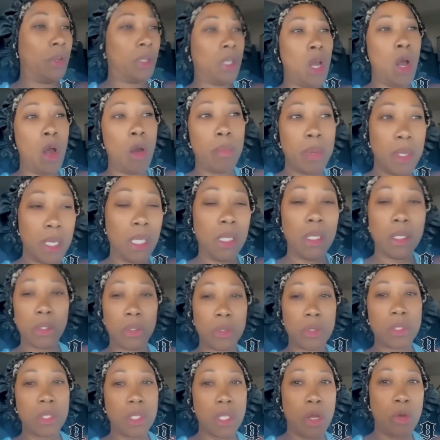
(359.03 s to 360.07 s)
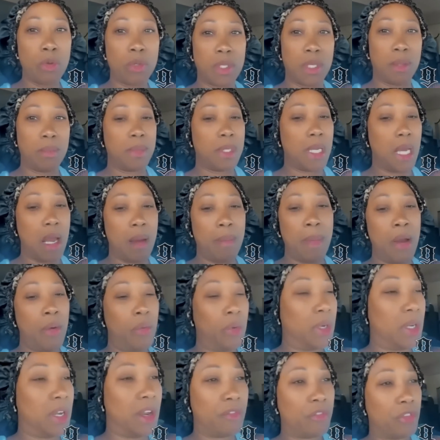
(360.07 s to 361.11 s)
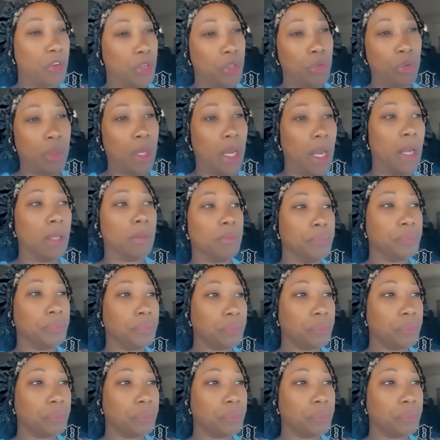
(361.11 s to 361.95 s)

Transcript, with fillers: Y'all be a little slow sometime. I would never do that.